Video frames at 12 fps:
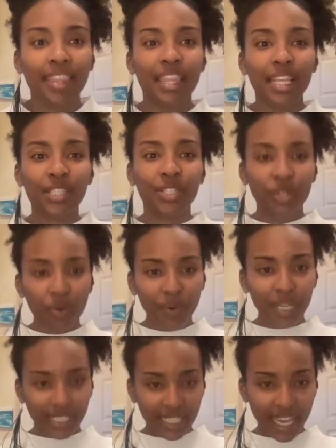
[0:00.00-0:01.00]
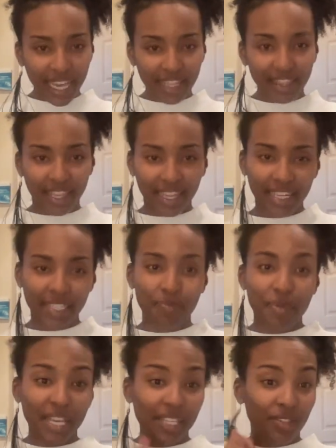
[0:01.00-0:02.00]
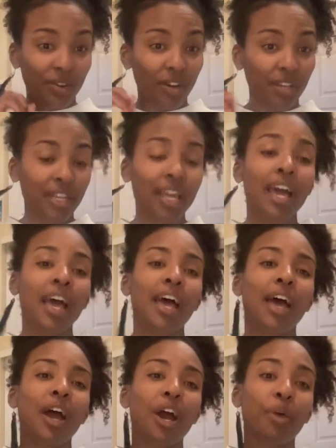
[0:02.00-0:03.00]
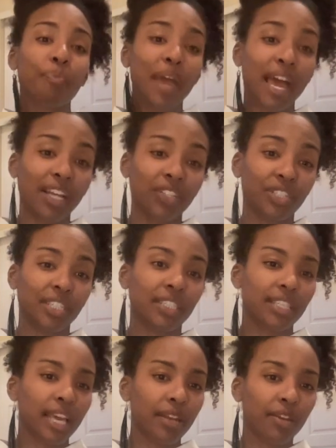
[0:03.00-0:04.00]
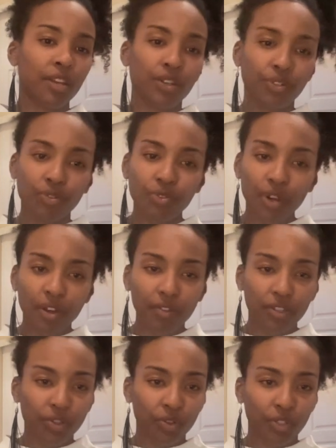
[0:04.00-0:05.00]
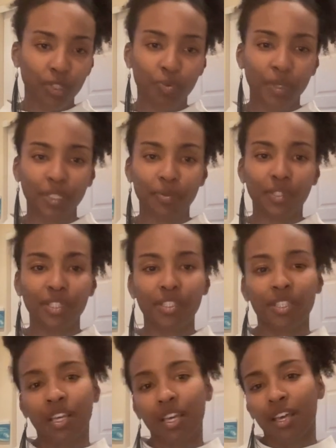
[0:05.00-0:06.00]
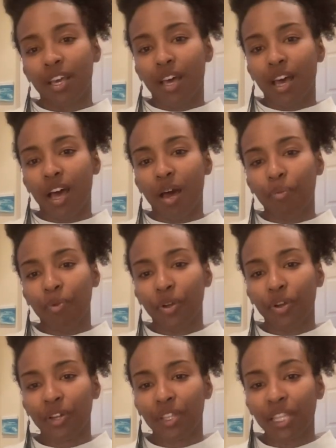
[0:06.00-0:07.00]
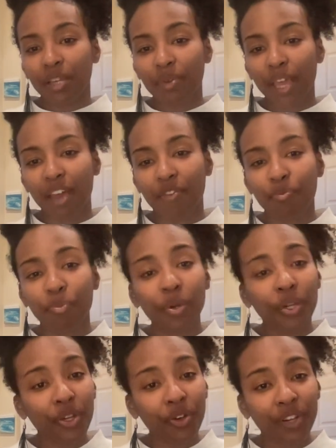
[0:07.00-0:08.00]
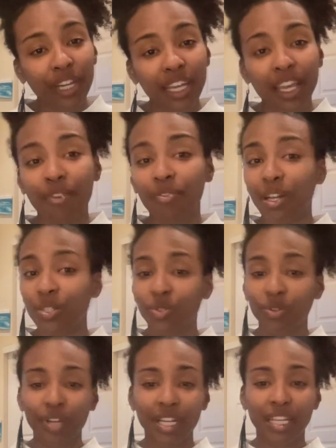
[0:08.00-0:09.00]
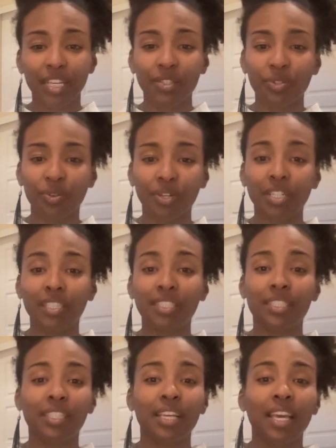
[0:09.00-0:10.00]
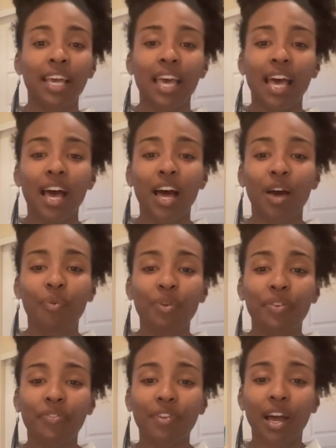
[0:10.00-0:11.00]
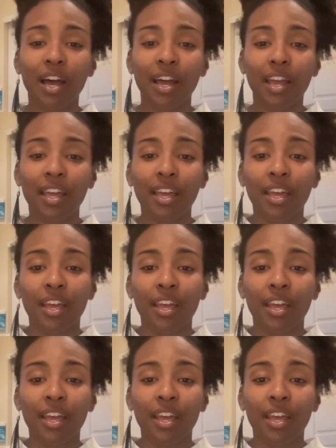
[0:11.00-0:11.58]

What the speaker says: this new intent that is based on our passions. And due to all the Taurus placements, currently we have Mercury retrograding in Taurus. We've got